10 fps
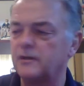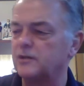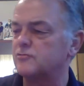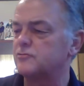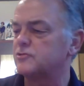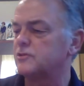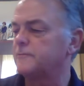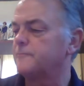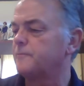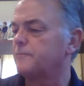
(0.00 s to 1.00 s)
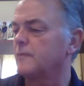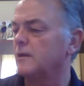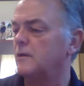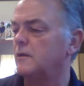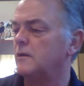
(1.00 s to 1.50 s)
this was
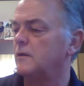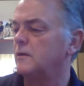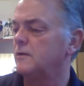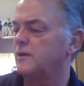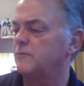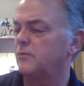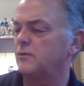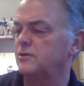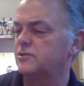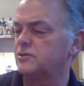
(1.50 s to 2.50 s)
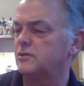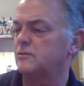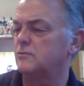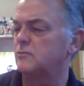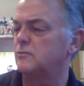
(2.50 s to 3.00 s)
done by his,
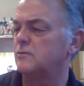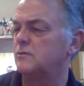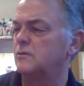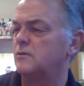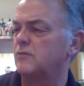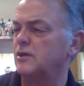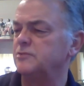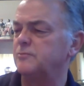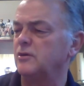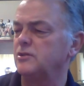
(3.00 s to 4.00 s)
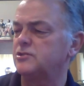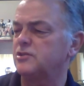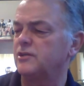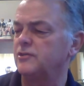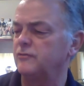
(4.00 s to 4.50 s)
or arranged by his
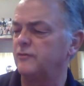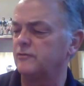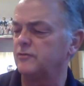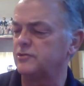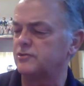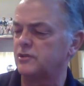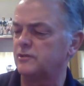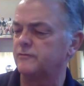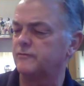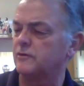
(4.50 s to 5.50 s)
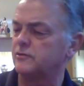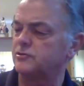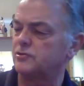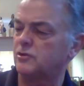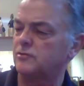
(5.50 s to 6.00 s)
son, who found his father's
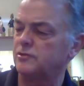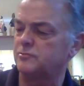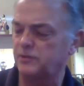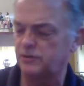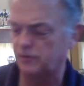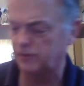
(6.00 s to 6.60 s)
diaries when he died.